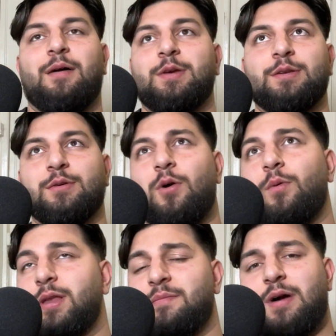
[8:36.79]
I mean, no
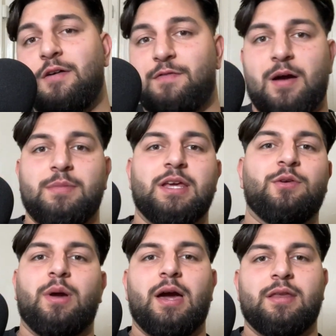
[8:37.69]
one in my family
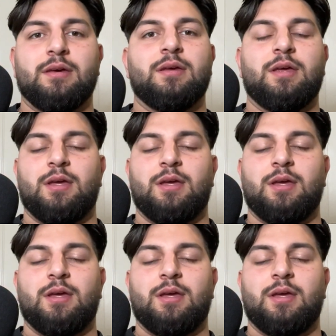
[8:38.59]
anyway had a